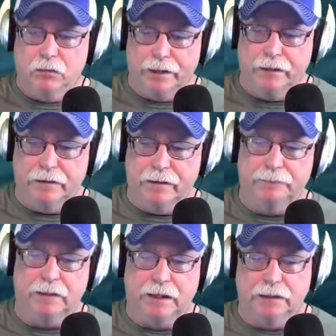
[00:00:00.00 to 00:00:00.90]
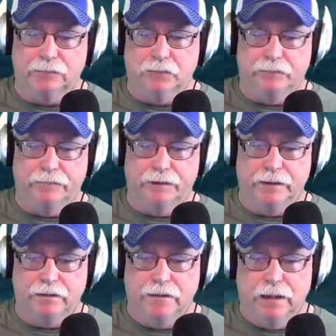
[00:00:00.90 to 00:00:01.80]
We're here to help you catch more
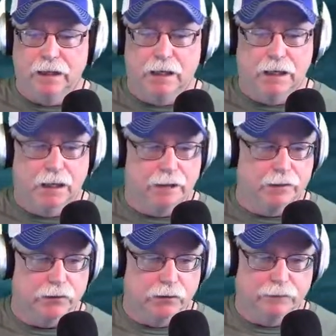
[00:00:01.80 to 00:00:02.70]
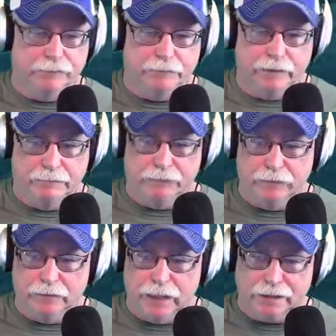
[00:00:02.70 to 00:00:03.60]
fish. If
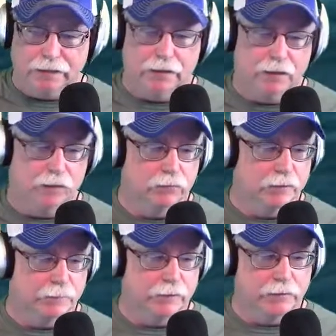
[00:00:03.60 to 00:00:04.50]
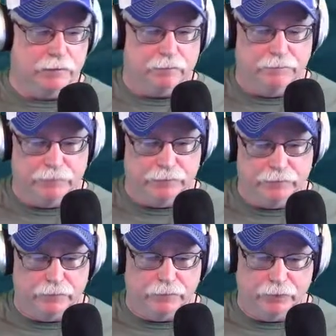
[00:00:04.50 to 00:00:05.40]
you'd like to get a hold of me, you can
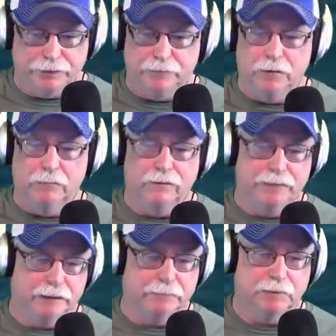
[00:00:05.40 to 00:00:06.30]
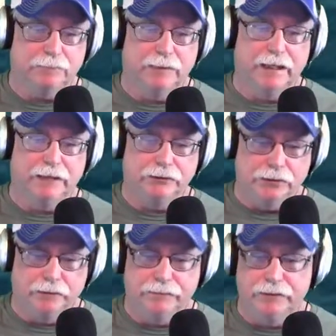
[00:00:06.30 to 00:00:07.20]
reach me on my Facebook page,
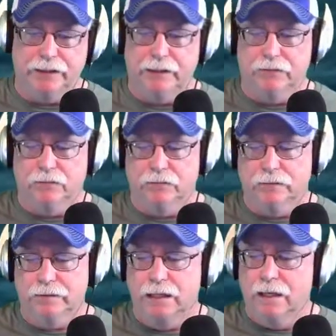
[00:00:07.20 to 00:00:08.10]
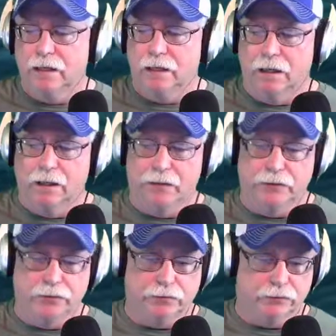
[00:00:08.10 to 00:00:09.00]
Jstfish Outdoors.
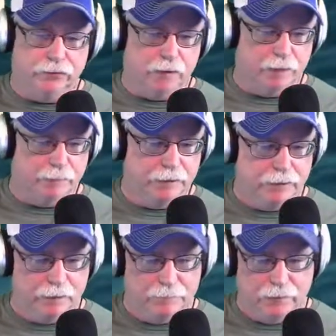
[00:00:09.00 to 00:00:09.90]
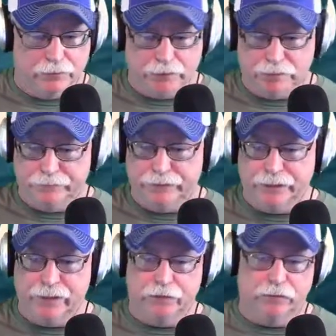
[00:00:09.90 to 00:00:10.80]
You can drop me an email,
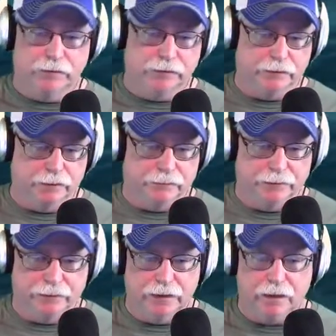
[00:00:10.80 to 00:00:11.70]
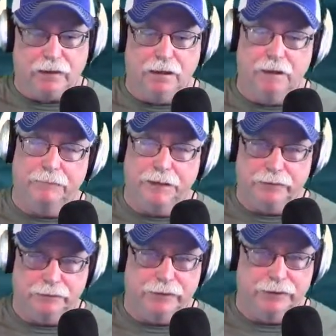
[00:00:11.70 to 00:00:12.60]
justfishoutdoors@justfish.com.
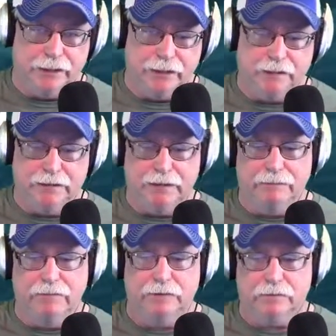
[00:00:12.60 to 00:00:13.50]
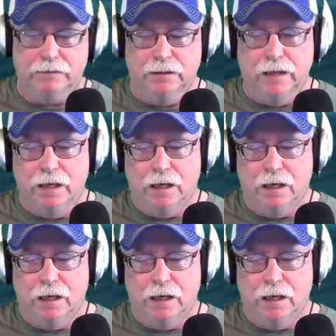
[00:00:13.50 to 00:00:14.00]
That's with a JST, folks.